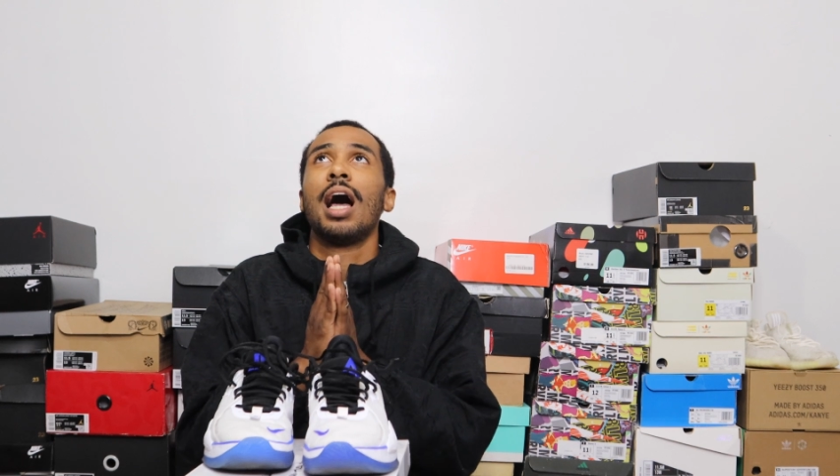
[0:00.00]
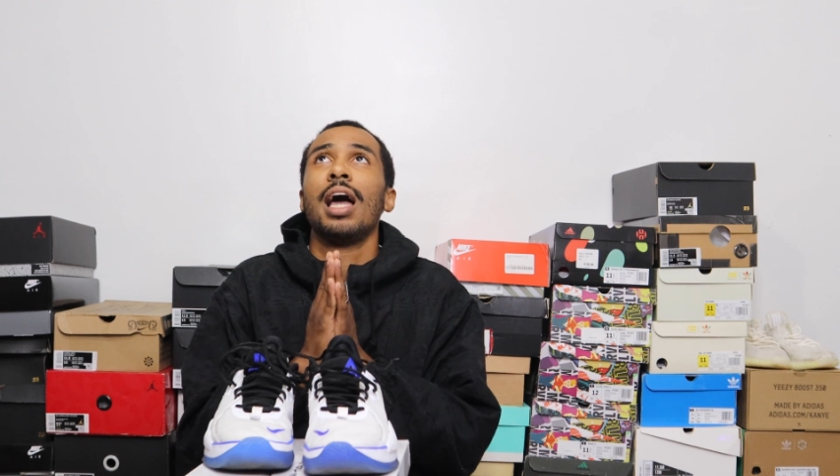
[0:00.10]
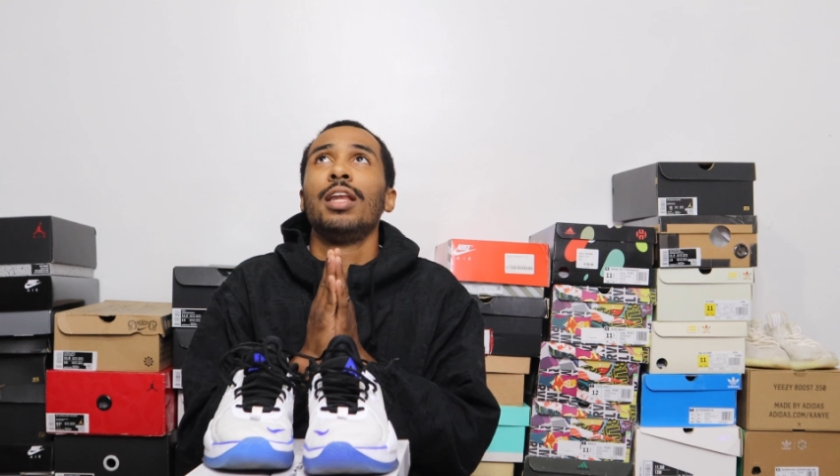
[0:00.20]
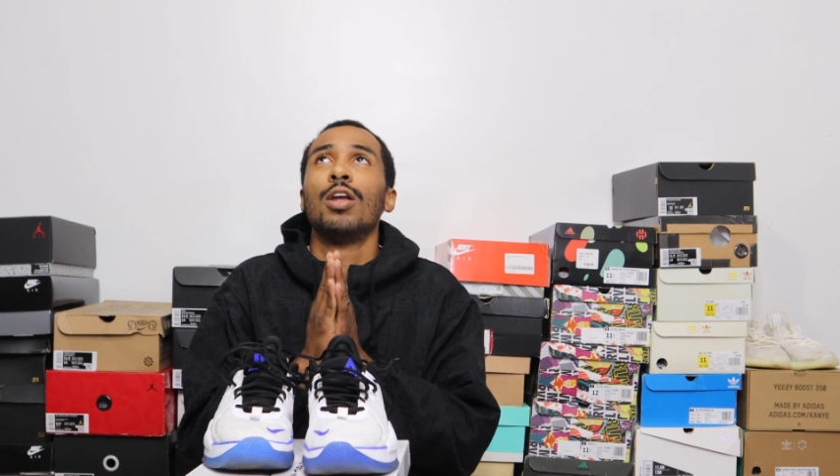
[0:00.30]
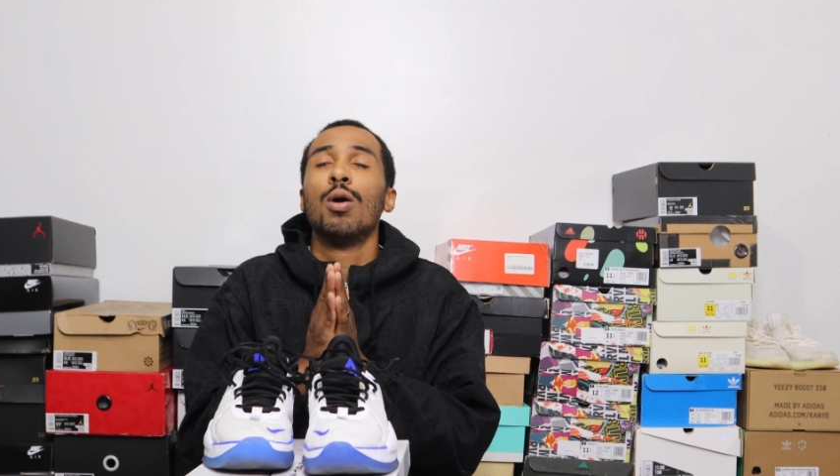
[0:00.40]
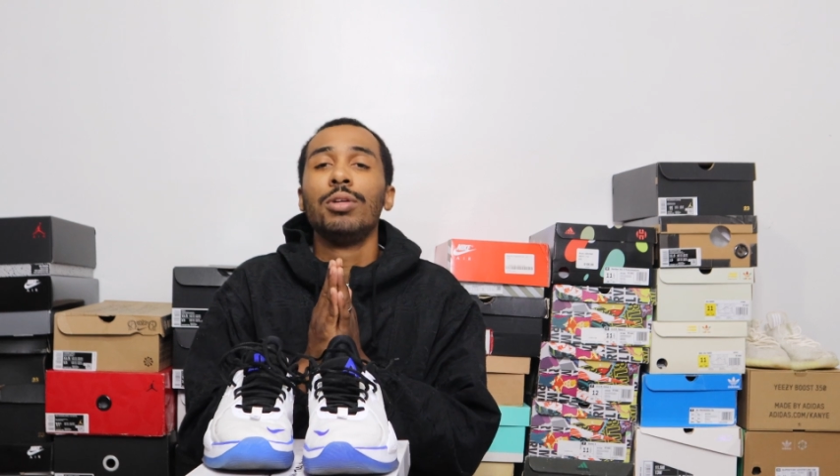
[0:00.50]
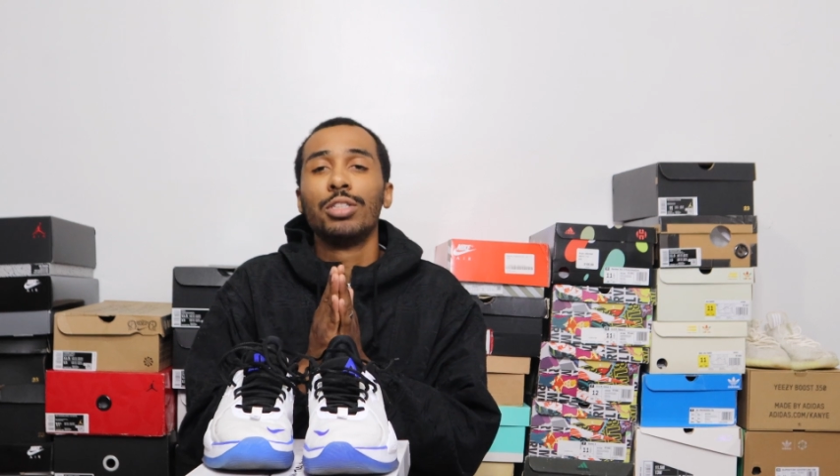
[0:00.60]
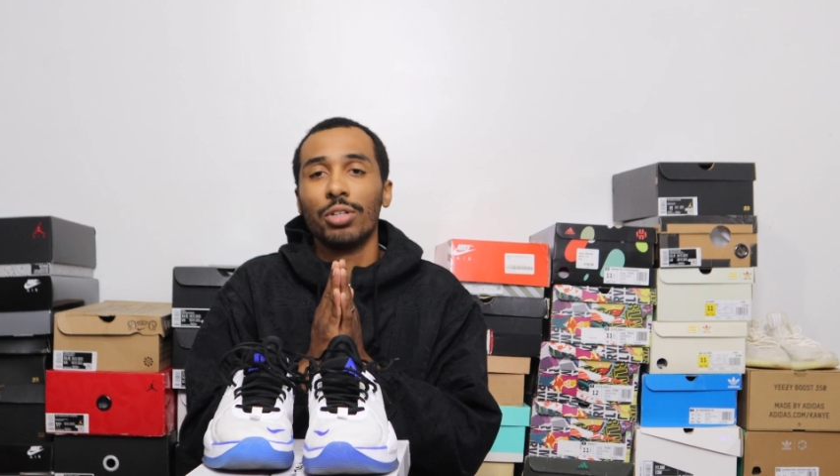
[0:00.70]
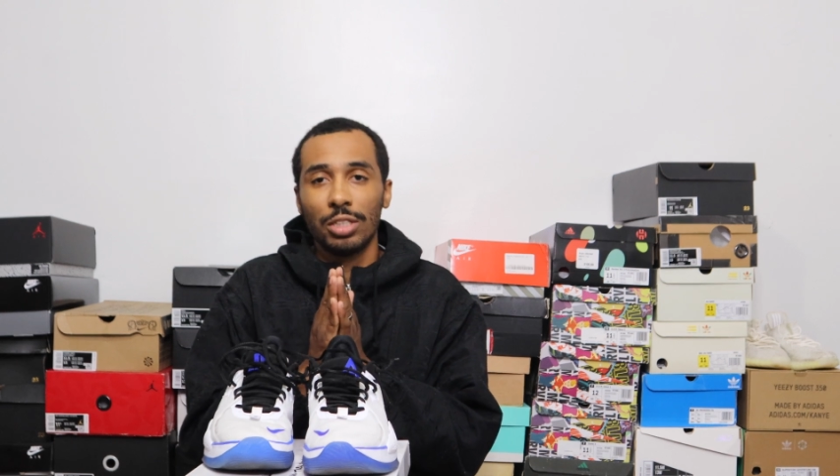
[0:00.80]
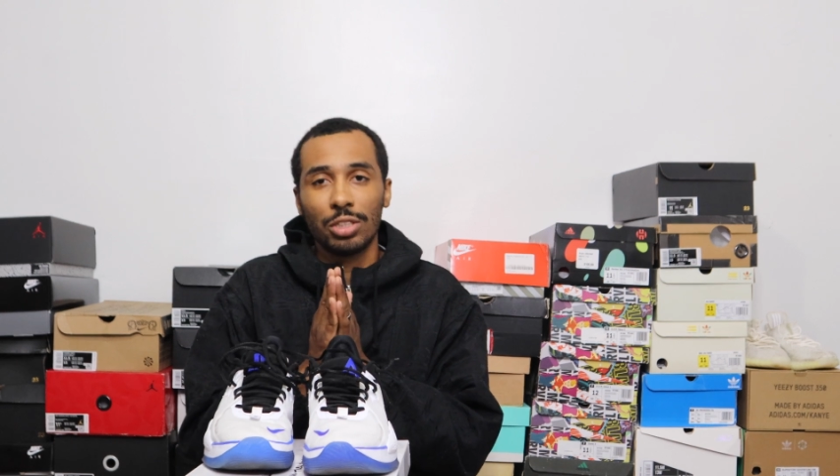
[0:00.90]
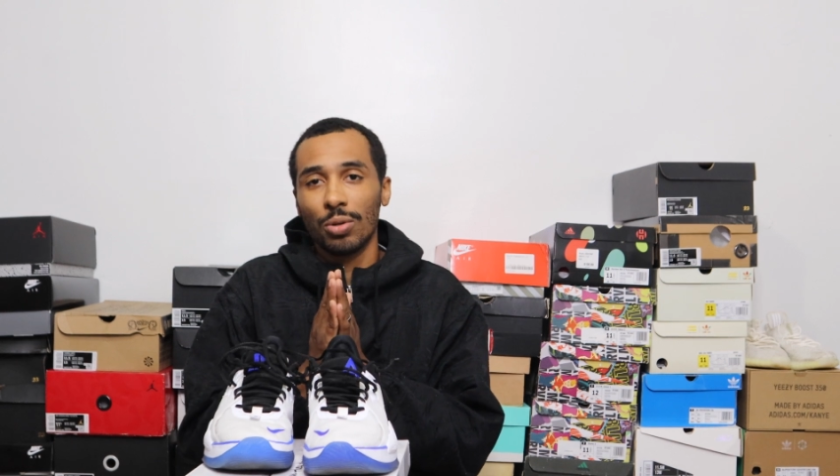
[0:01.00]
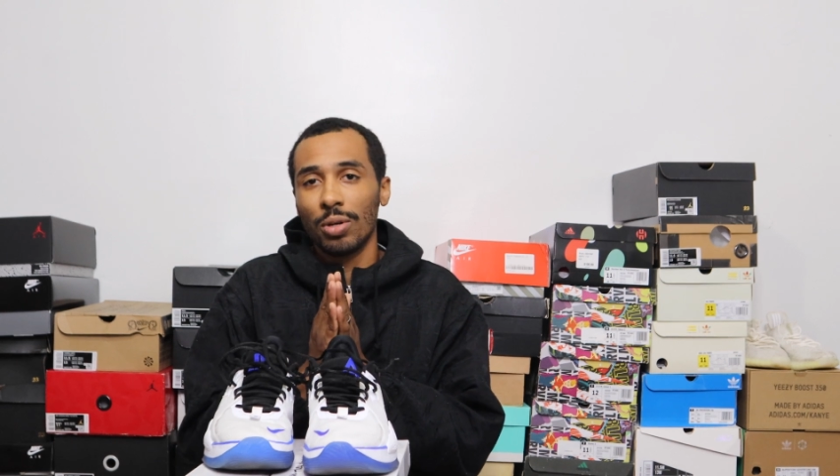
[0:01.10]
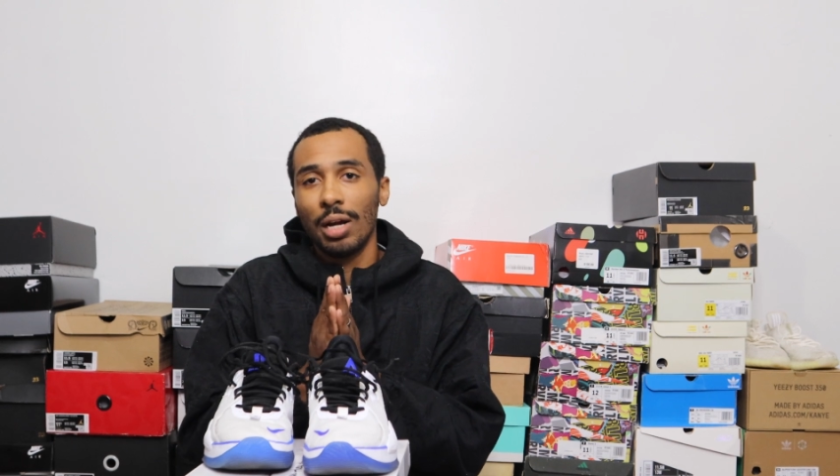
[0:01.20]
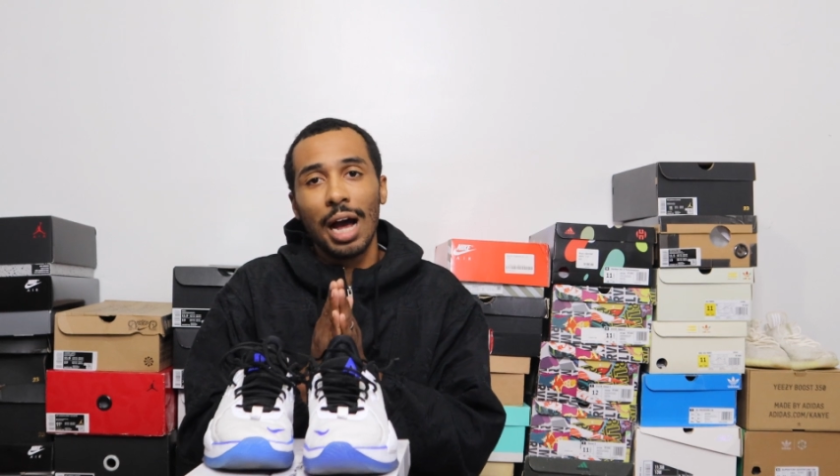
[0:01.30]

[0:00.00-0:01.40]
I know these are in store.